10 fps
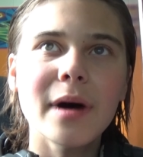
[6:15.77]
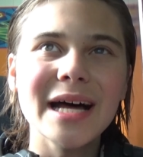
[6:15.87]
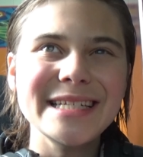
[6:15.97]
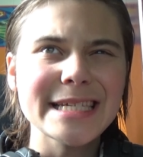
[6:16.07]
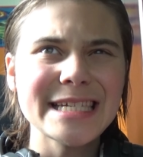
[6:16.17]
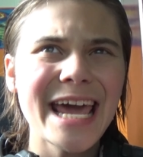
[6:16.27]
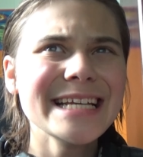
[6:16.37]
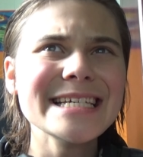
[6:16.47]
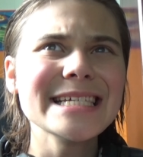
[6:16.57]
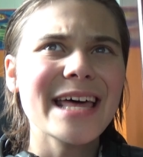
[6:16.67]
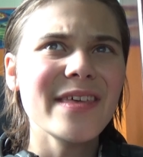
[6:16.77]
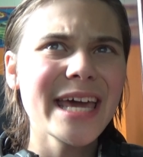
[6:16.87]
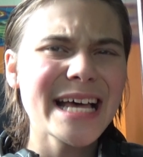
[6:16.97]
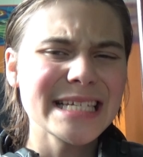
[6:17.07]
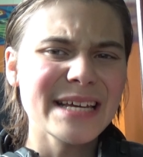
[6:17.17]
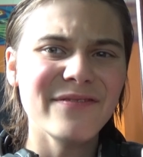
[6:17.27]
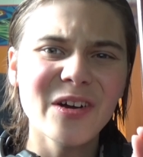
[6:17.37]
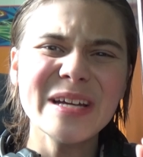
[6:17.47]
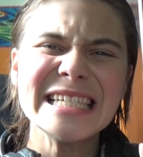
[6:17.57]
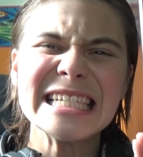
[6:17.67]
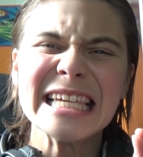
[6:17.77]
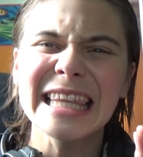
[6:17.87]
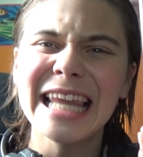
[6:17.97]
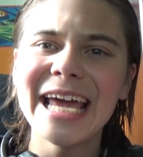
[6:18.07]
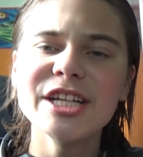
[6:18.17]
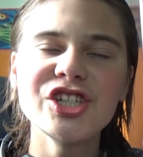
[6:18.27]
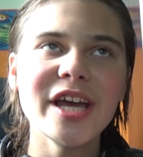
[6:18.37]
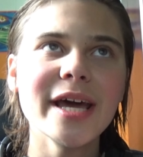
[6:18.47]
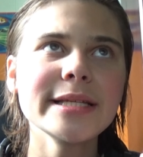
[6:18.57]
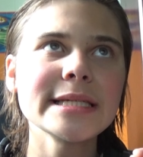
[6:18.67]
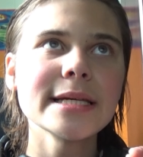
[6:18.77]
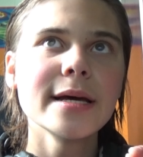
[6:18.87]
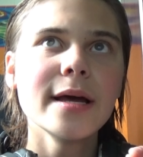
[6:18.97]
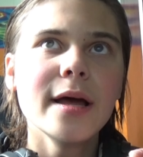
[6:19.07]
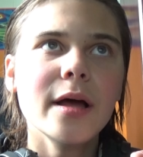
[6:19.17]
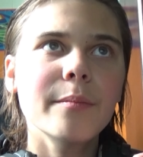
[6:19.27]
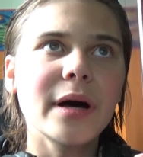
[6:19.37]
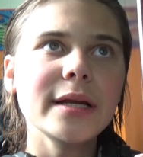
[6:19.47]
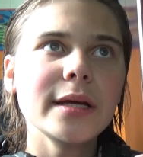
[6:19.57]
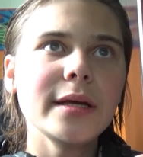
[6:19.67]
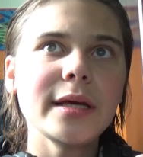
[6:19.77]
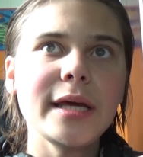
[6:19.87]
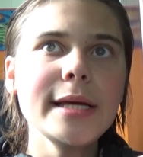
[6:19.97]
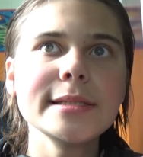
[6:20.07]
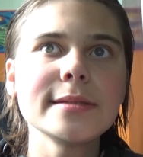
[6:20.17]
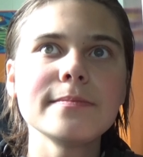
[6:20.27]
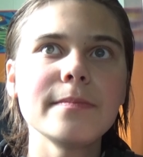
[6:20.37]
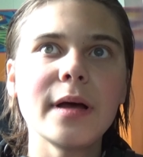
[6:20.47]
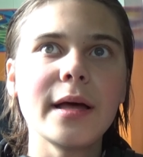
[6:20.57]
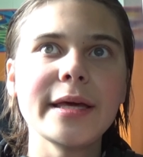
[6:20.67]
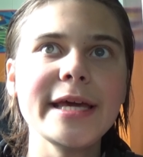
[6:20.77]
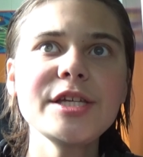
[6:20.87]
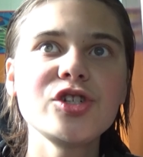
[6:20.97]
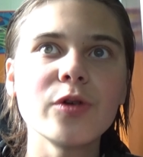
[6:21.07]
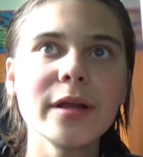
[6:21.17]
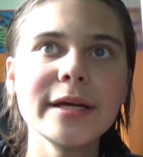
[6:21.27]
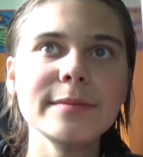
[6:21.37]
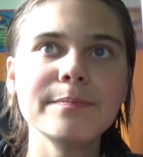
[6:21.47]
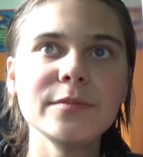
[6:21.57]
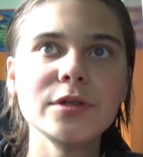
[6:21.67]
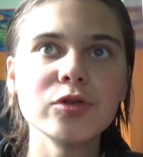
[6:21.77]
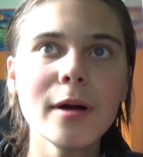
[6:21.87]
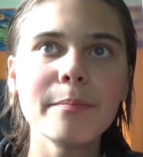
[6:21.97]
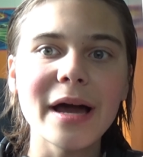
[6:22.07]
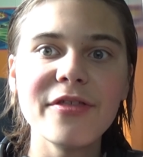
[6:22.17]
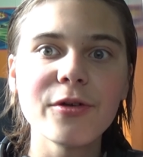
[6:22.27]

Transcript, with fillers: DeSantis, I think, has a very slight chance, but he's trailing Trump by